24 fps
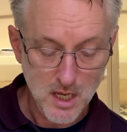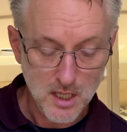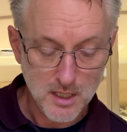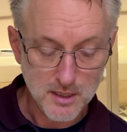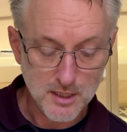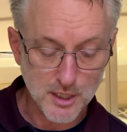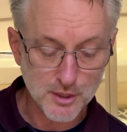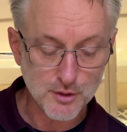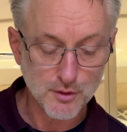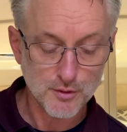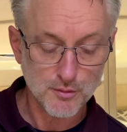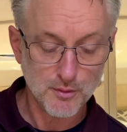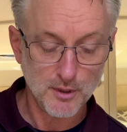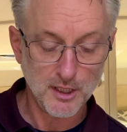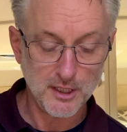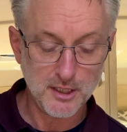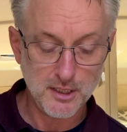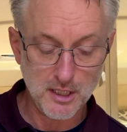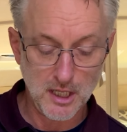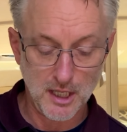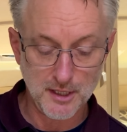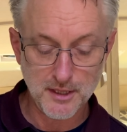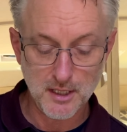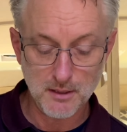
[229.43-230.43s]
This was really
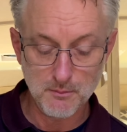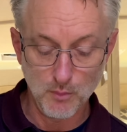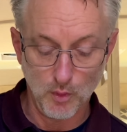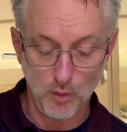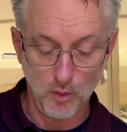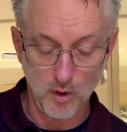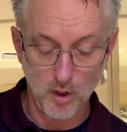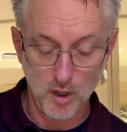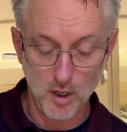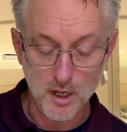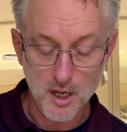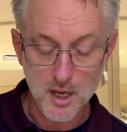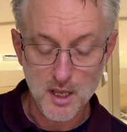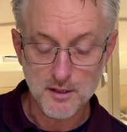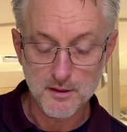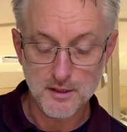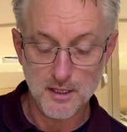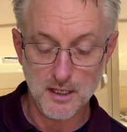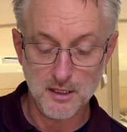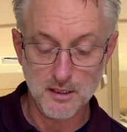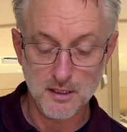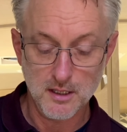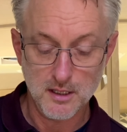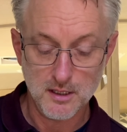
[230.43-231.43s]
nothing more
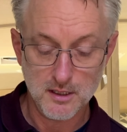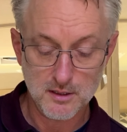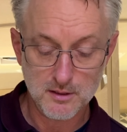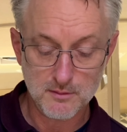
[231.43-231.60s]
than